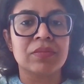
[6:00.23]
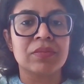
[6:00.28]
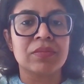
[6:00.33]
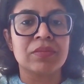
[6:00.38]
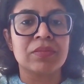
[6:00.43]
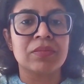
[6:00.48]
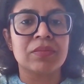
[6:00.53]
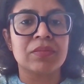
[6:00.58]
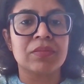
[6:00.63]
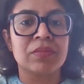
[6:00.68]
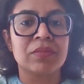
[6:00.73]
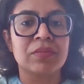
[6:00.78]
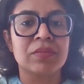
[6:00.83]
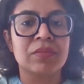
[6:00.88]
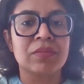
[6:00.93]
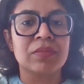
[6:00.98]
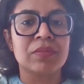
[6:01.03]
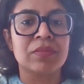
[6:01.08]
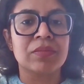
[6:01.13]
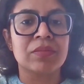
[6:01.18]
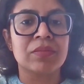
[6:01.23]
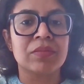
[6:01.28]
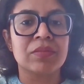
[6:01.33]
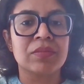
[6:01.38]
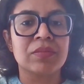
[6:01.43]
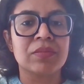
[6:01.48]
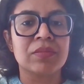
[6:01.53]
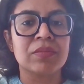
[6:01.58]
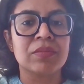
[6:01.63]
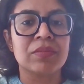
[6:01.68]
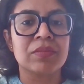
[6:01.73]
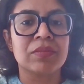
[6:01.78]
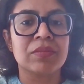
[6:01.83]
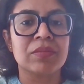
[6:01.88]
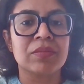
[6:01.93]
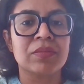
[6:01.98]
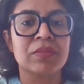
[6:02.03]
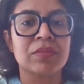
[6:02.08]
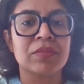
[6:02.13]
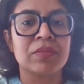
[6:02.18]

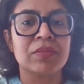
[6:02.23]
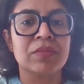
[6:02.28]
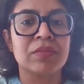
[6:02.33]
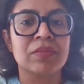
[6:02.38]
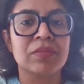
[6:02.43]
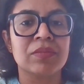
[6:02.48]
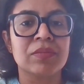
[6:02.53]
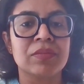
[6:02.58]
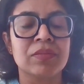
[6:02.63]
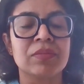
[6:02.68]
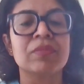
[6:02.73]
[no speech]